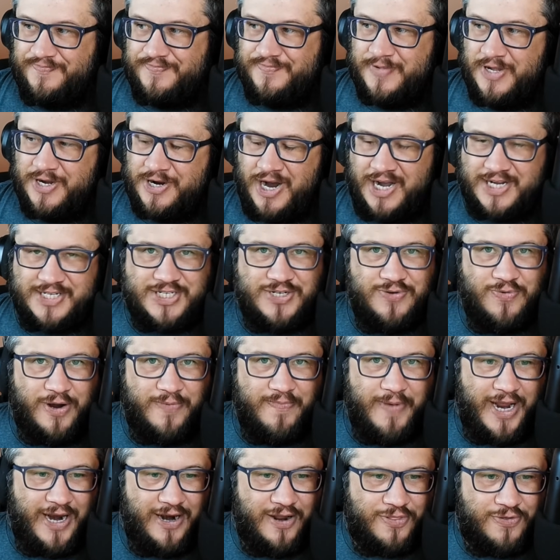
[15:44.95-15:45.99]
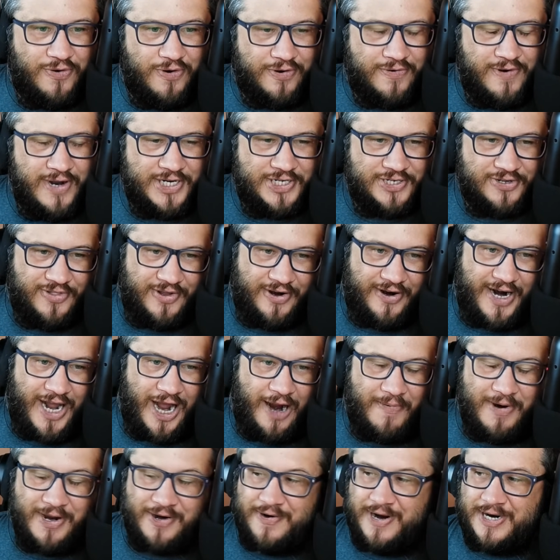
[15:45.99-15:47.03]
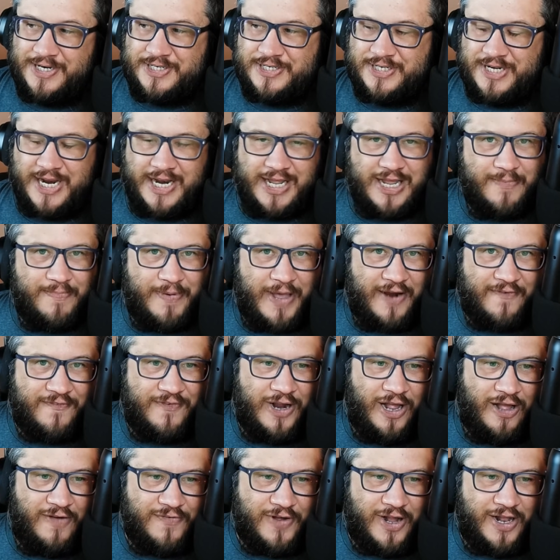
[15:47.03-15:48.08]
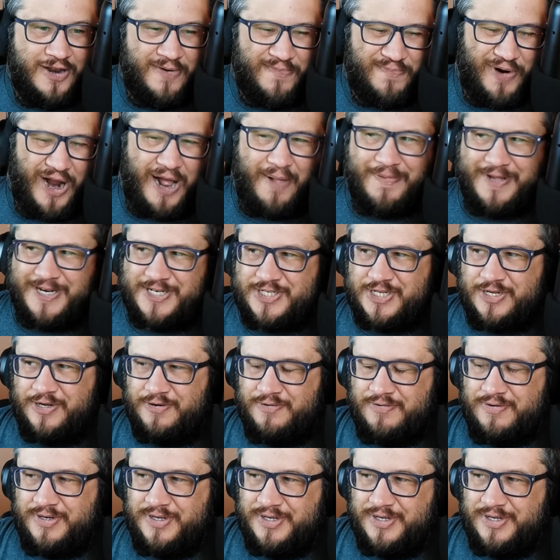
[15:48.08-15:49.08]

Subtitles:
It costs you 1 mana to throw a creature in there. And how many creatures you got to get back for Hell Vault? Probably two.